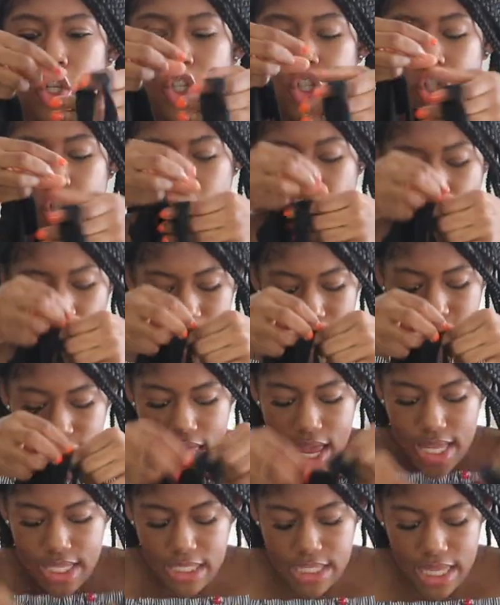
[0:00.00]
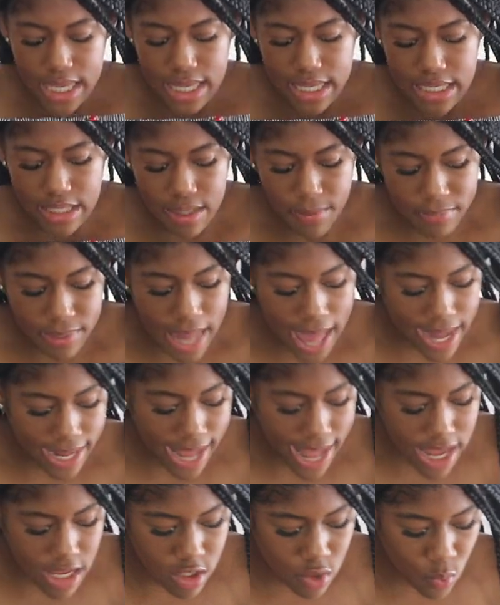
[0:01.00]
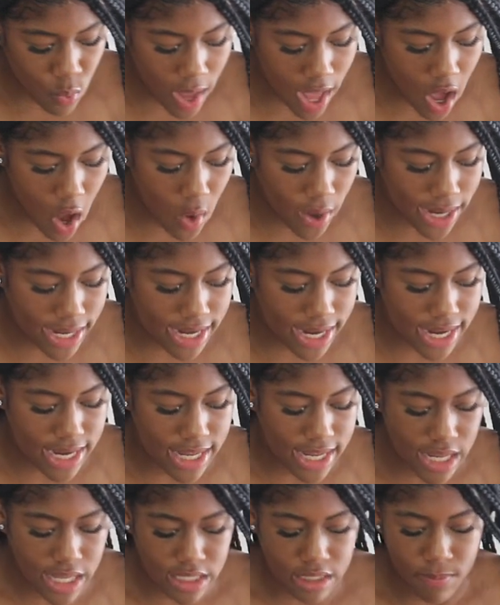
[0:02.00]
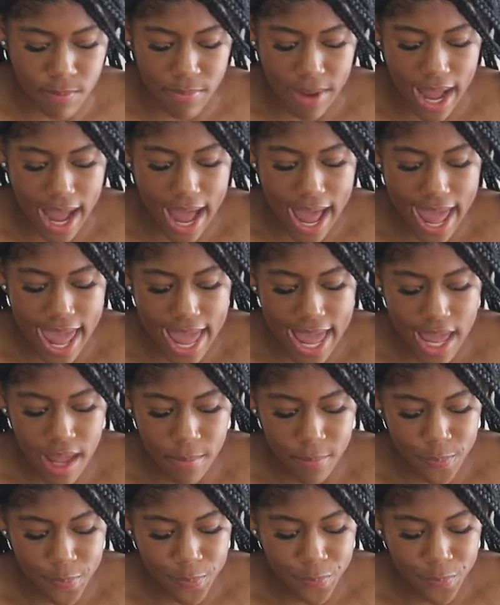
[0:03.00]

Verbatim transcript: So this is black as well, and it is by